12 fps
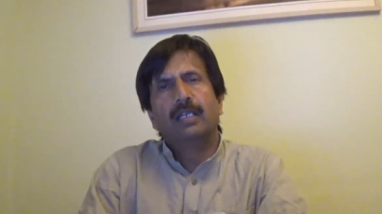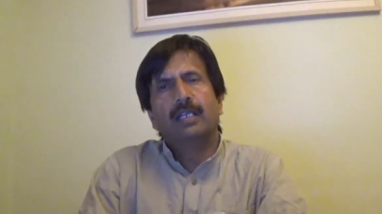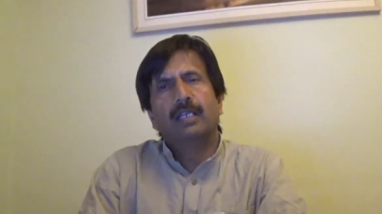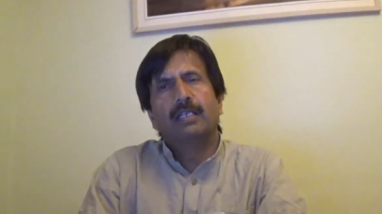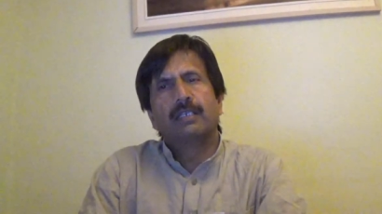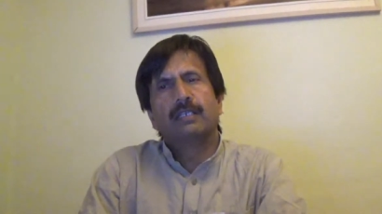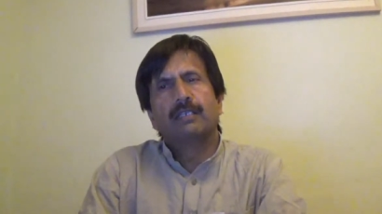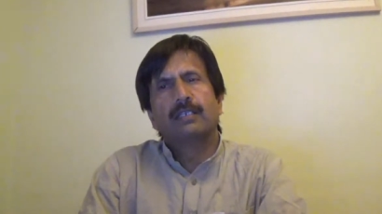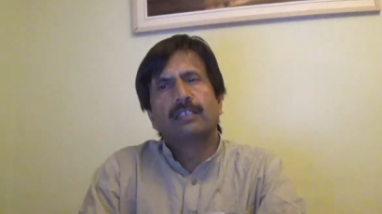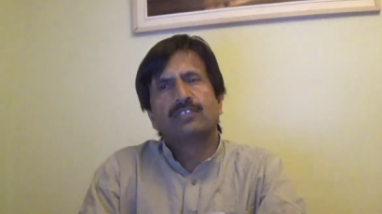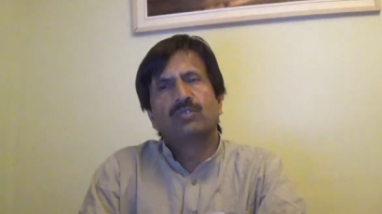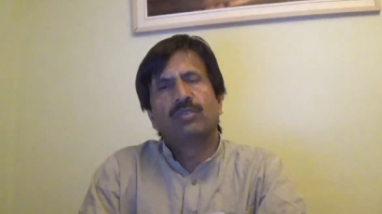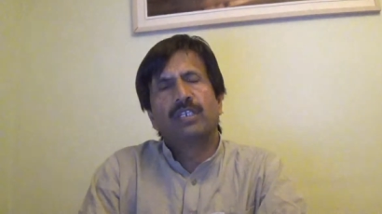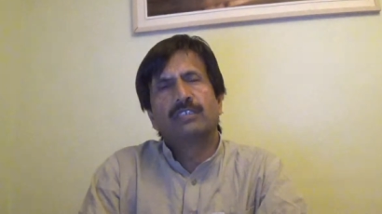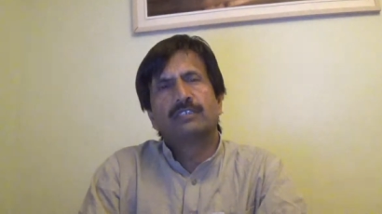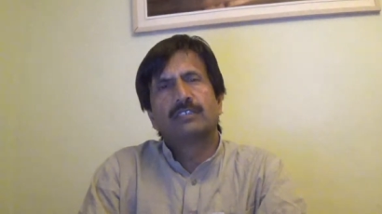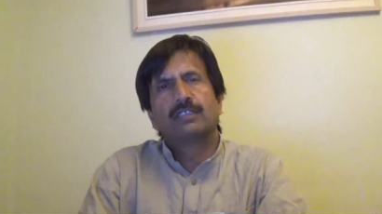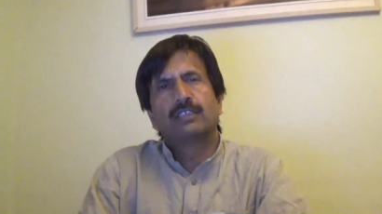and uh, it's known
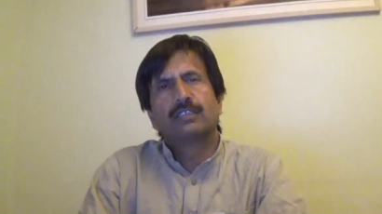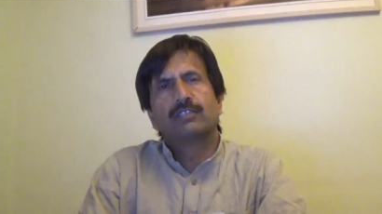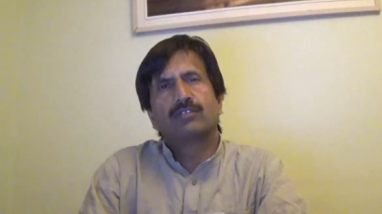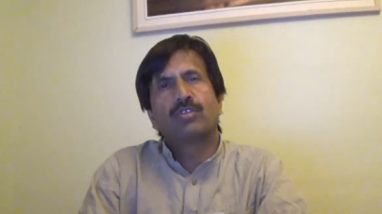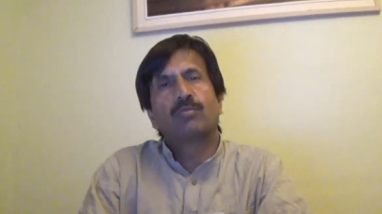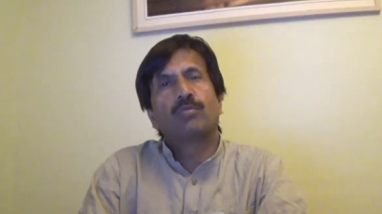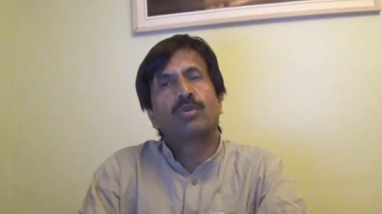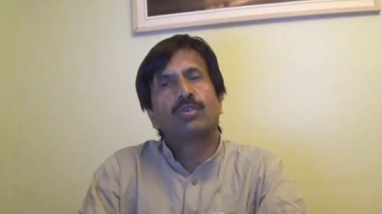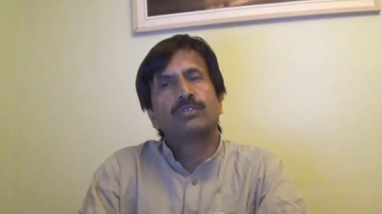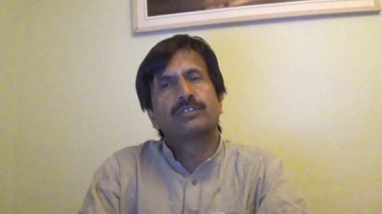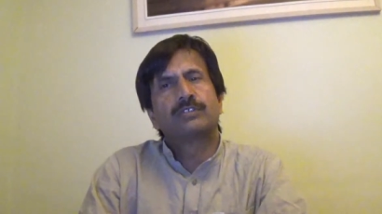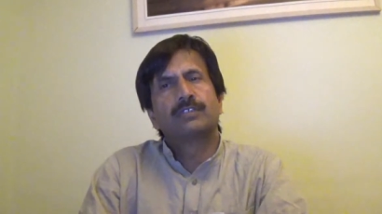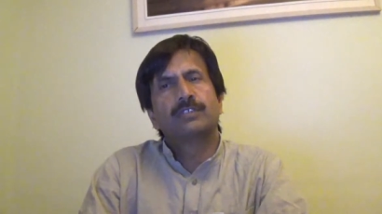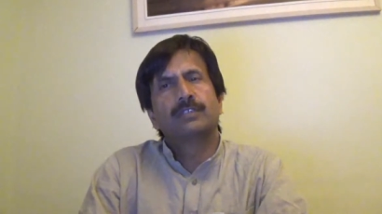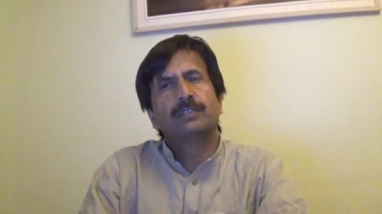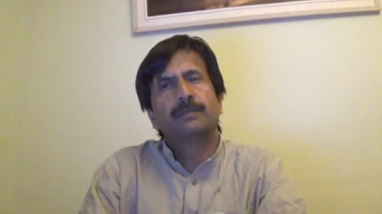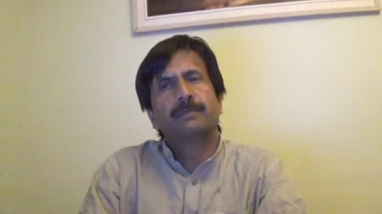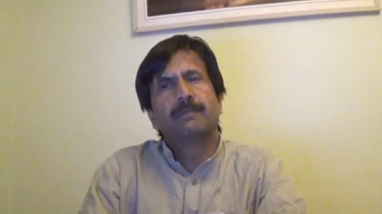as thrombosed
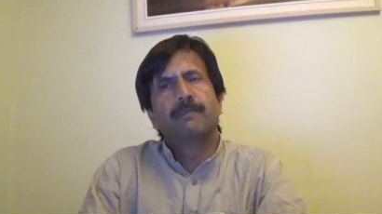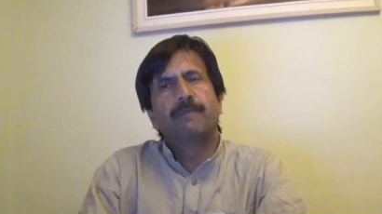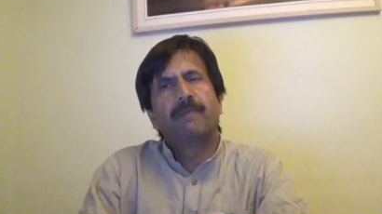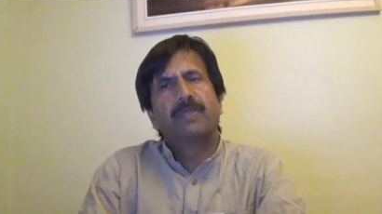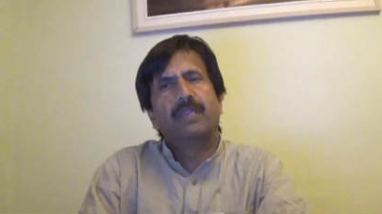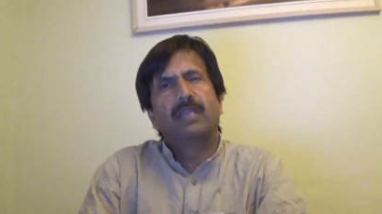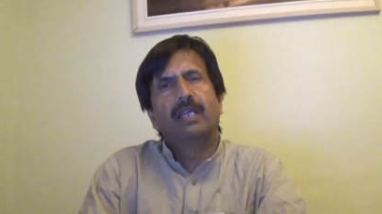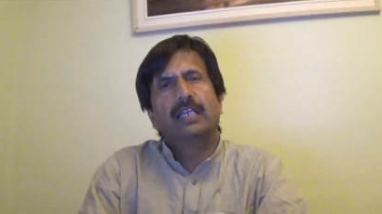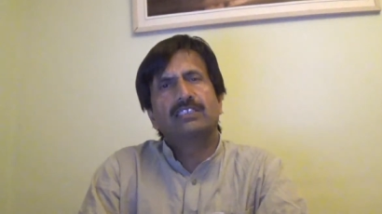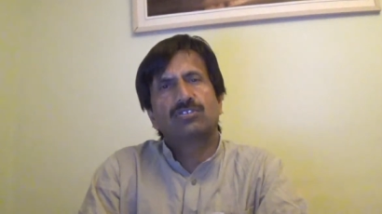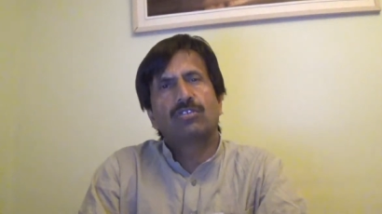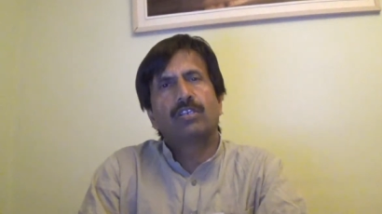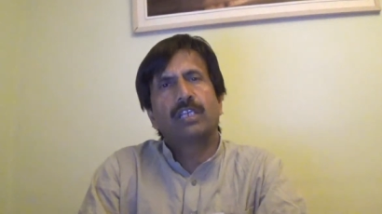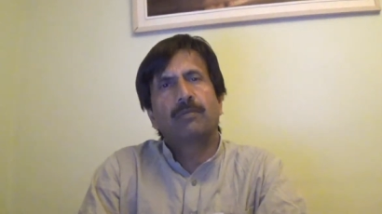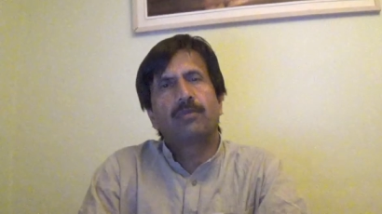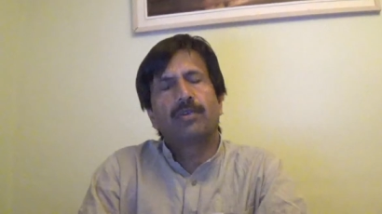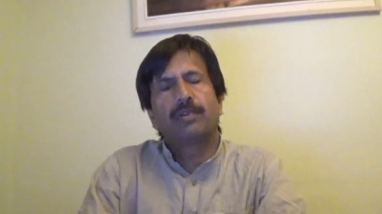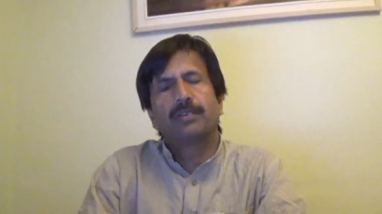external
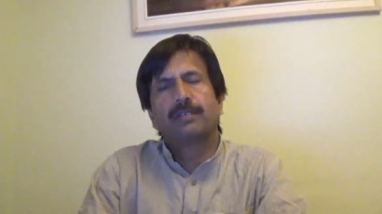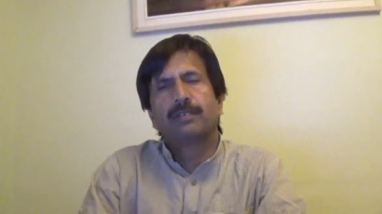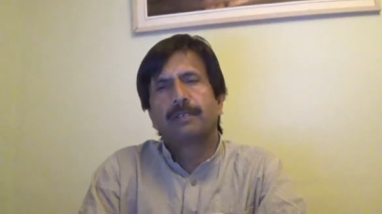hemorrhoid